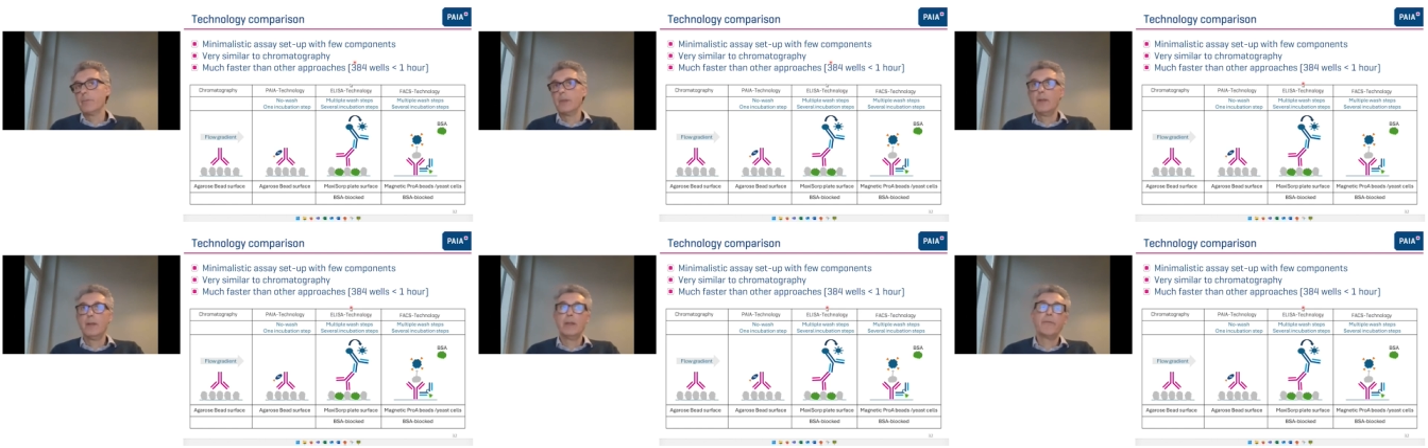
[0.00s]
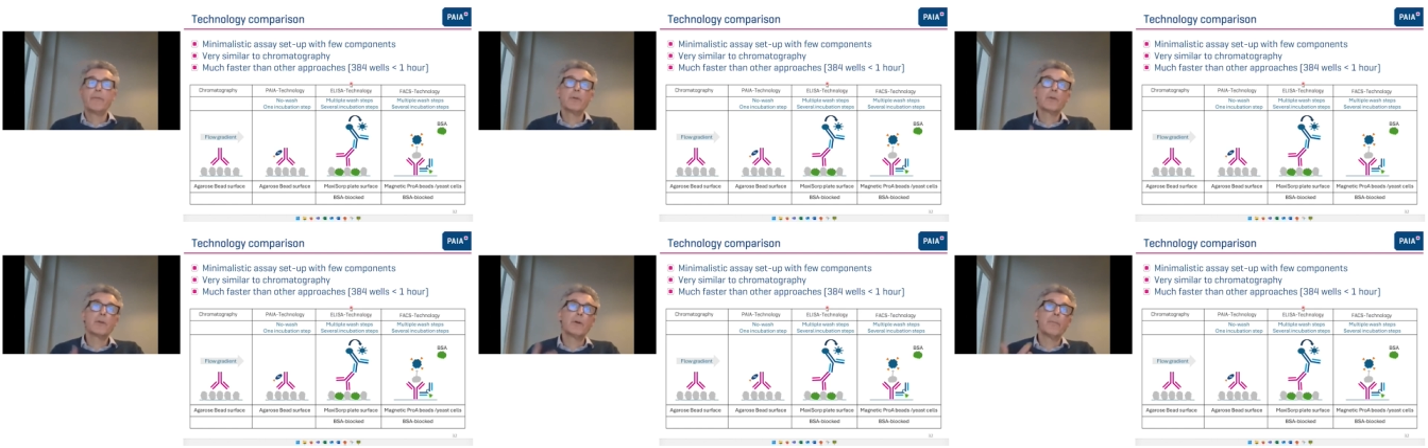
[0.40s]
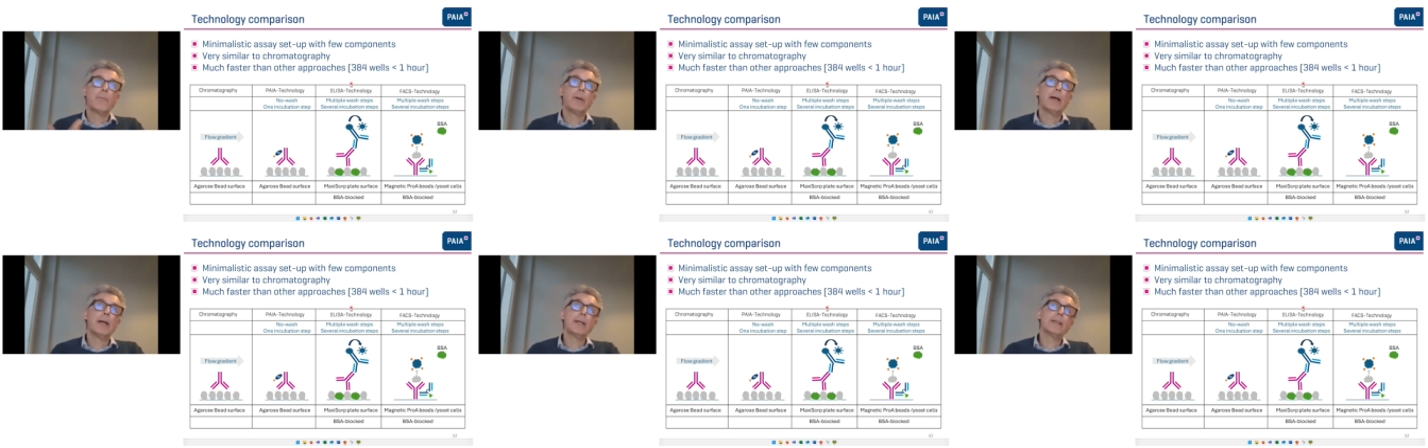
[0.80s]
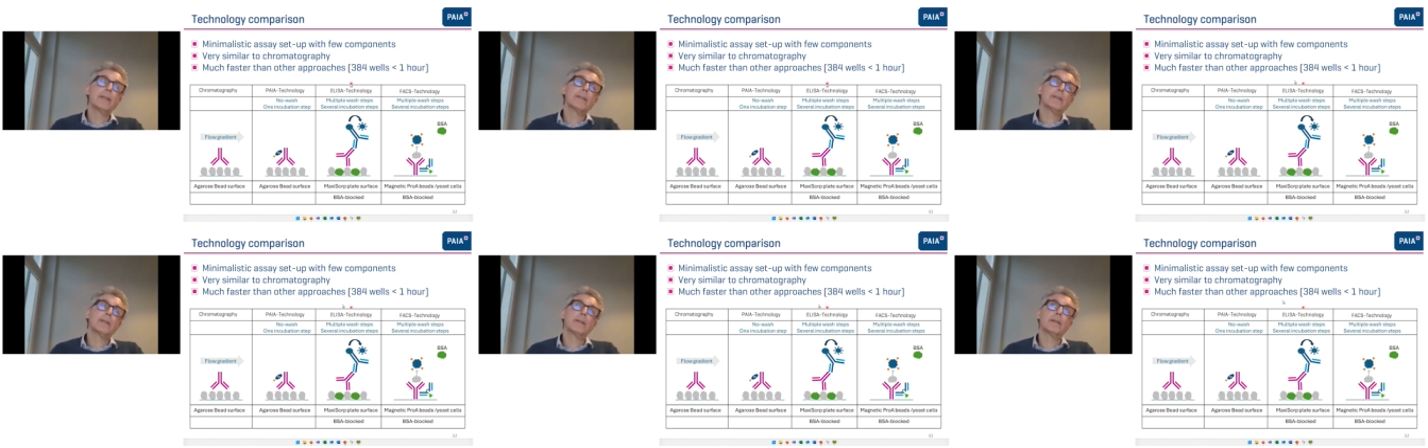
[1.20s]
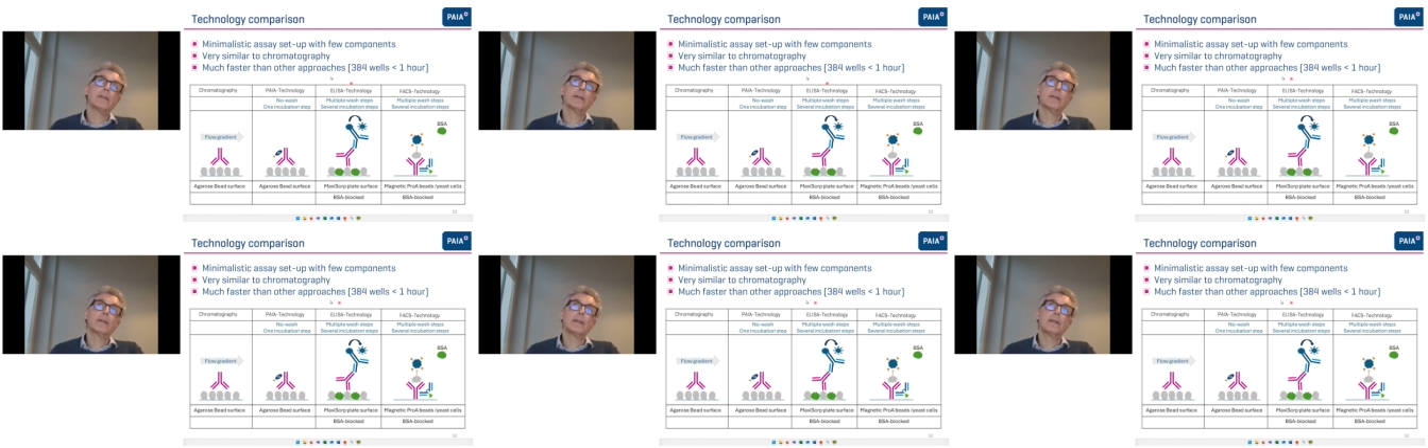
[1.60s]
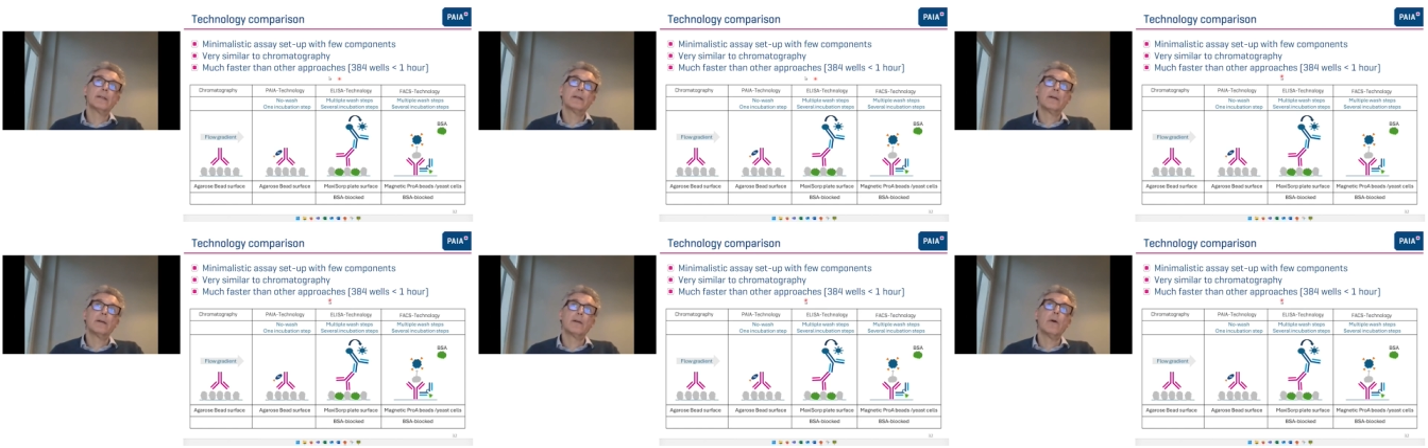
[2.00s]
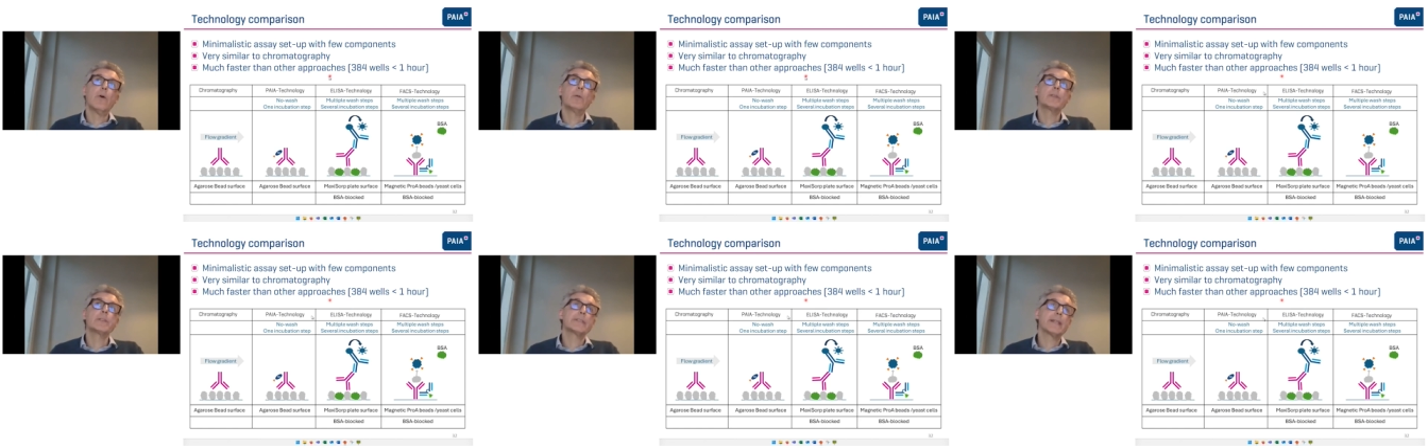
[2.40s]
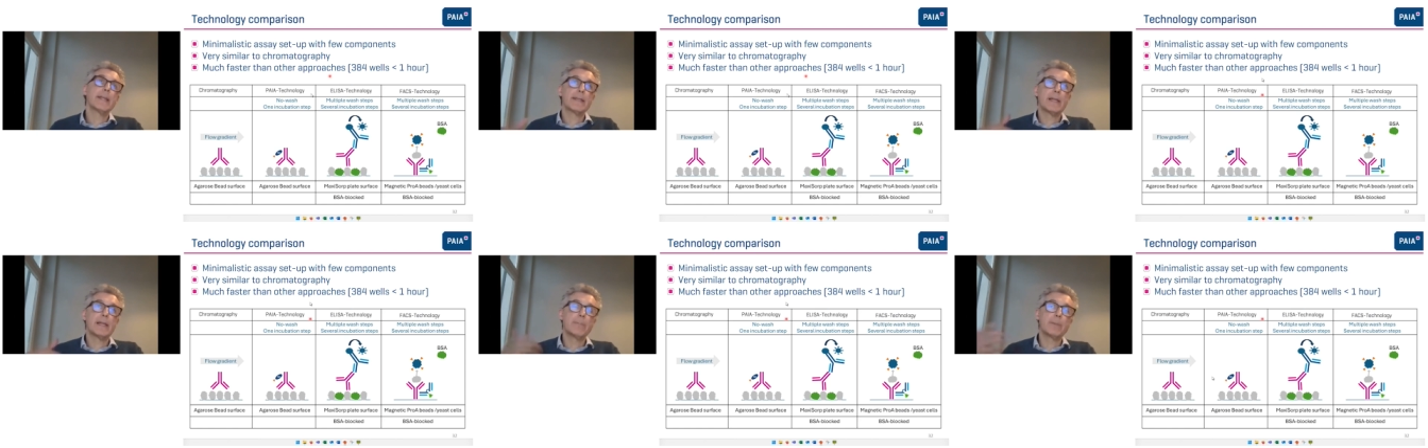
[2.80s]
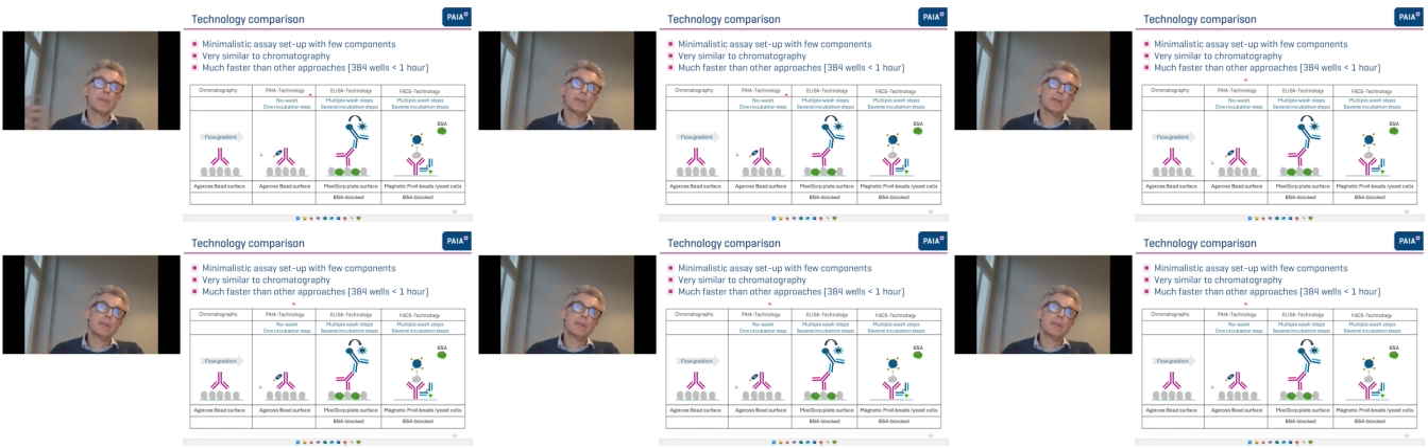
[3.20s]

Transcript: And if you combine the whole setup